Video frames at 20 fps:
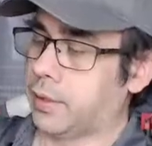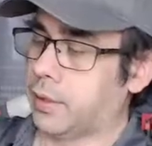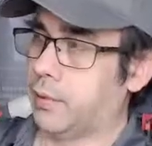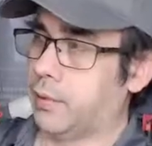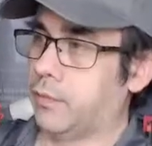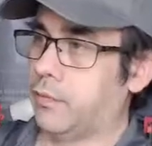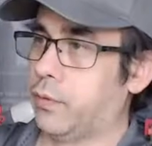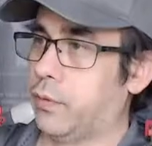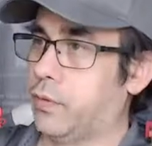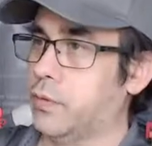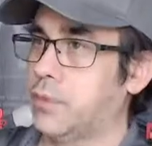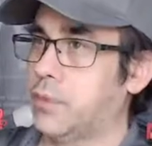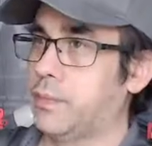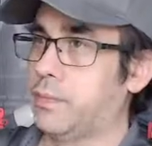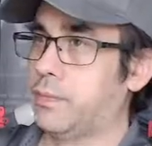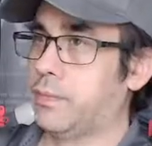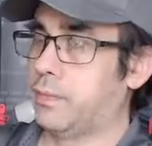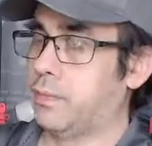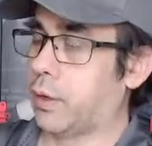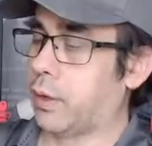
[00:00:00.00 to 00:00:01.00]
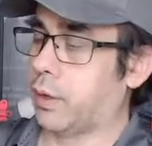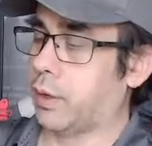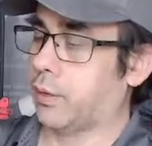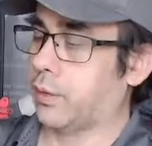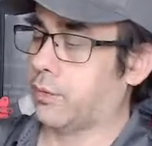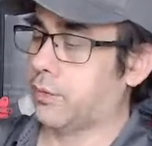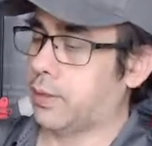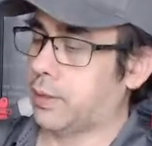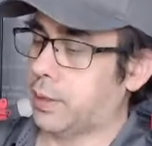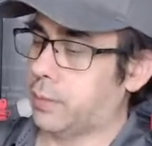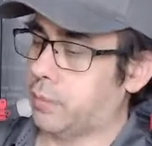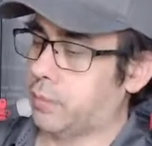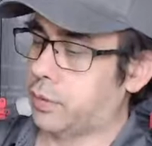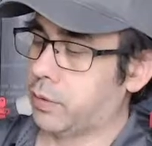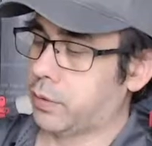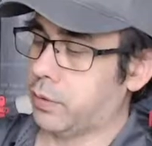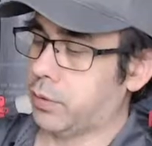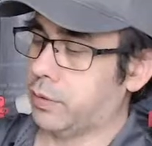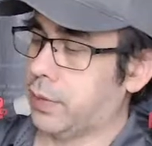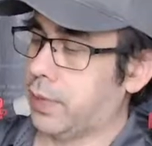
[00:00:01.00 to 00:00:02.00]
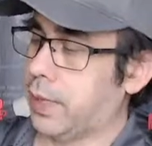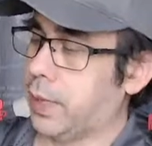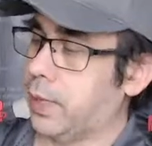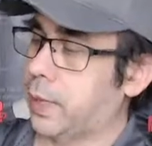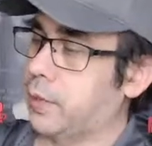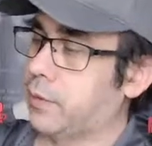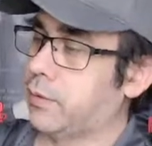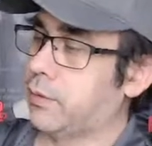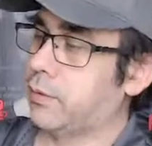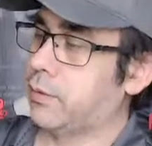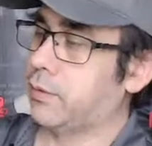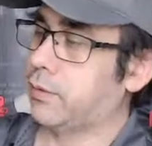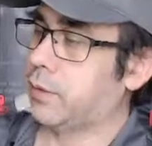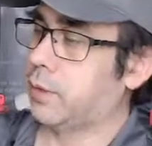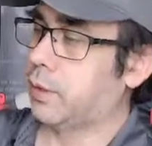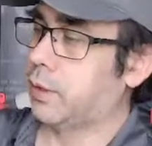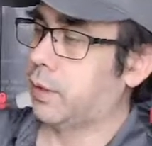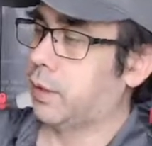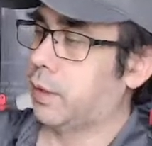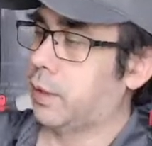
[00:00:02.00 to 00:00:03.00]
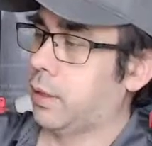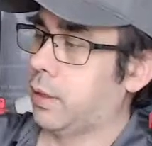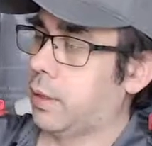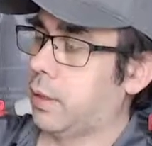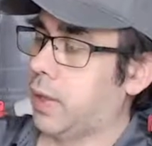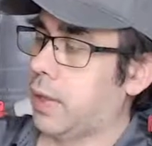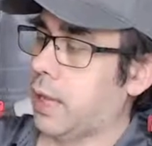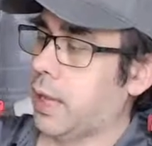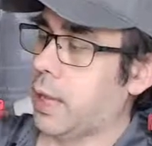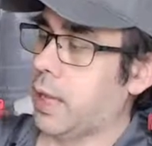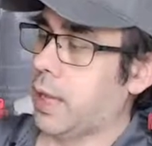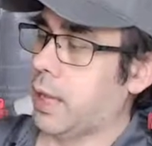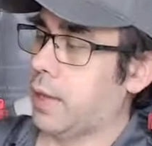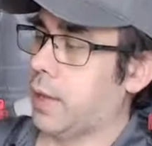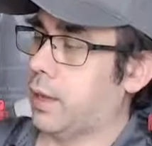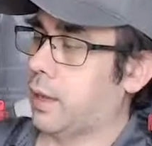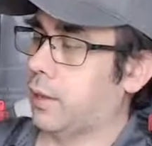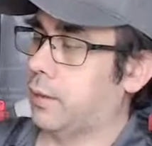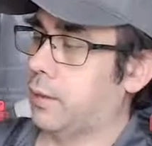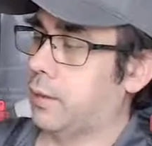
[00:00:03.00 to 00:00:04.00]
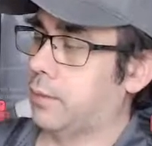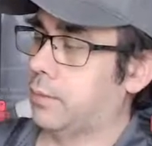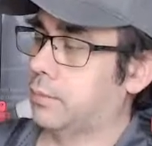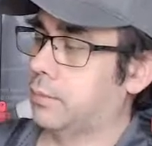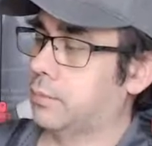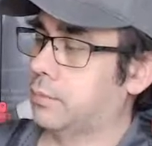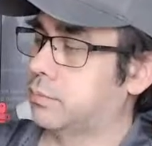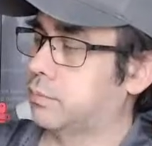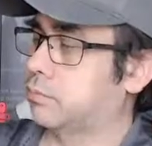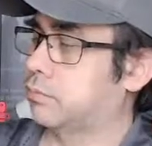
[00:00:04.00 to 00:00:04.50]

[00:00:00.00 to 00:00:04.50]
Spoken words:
conversion parts that they put on the ends, and